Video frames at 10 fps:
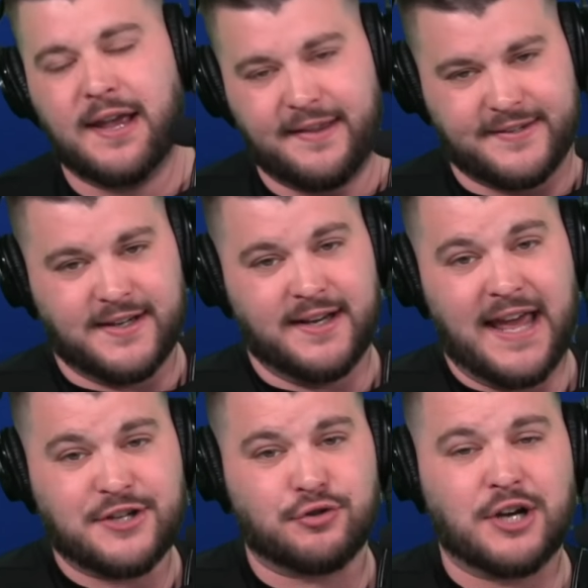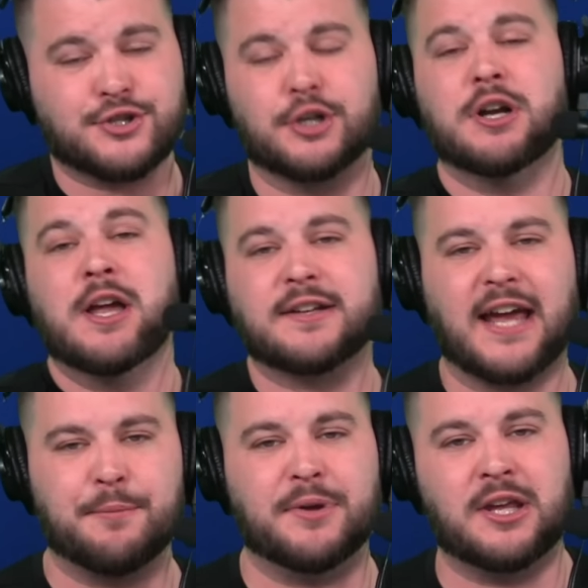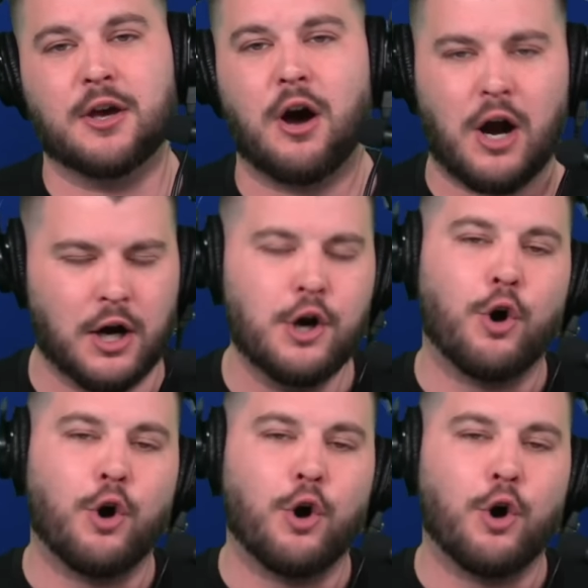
Is it an edge rusher, type ER,